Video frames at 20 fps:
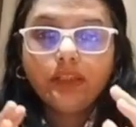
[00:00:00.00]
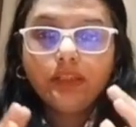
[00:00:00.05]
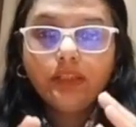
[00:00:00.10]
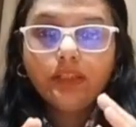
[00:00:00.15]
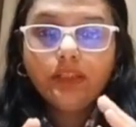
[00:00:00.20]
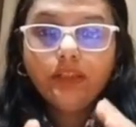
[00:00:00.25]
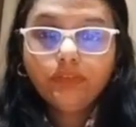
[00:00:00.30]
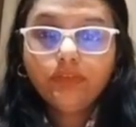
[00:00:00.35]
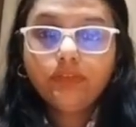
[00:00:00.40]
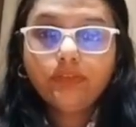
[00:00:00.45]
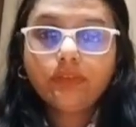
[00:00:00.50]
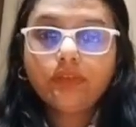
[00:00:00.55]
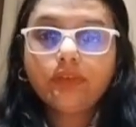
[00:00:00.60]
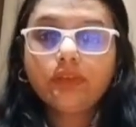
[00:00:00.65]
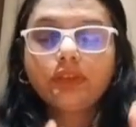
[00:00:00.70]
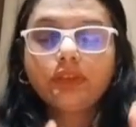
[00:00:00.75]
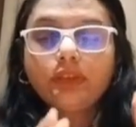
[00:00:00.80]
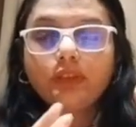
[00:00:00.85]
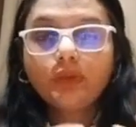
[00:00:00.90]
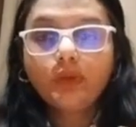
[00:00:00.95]
If
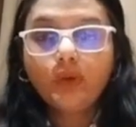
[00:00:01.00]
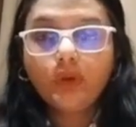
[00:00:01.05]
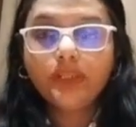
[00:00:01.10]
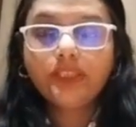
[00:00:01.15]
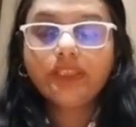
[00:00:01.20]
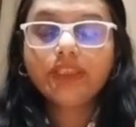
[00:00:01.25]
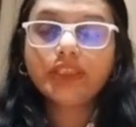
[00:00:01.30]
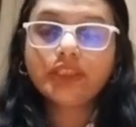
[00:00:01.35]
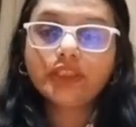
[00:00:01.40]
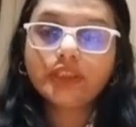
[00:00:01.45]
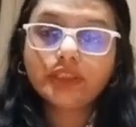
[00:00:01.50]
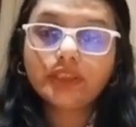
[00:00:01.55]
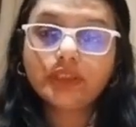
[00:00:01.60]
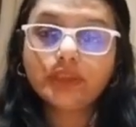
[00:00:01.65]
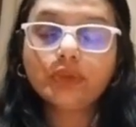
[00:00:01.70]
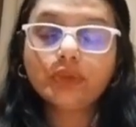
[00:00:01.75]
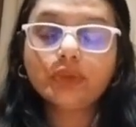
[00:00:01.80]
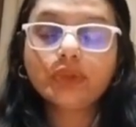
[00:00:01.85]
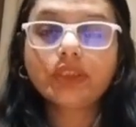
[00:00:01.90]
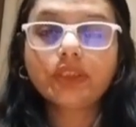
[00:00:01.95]
the coins
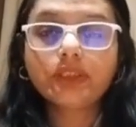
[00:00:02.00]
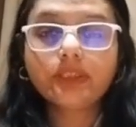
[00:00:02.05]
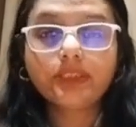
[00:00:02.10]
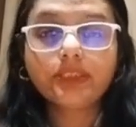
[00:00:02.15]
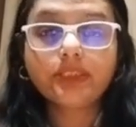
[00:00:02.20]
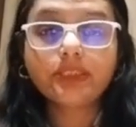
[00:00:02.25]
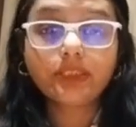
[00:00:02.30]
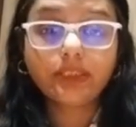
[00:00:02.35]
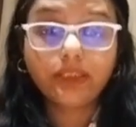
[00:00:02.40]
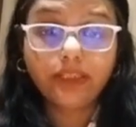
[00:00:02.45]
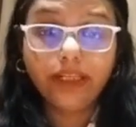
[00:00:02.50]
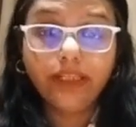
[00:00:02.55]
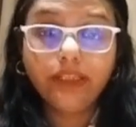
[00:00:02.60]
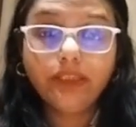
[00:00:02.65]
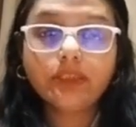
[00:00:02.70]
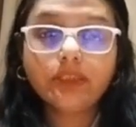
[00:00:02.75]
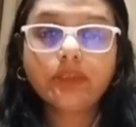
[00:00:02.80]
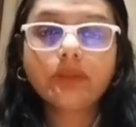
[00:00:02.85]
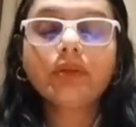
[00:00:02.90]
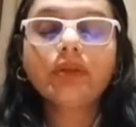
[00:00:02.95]
introduced is
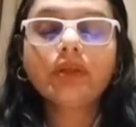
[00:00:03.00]
correct,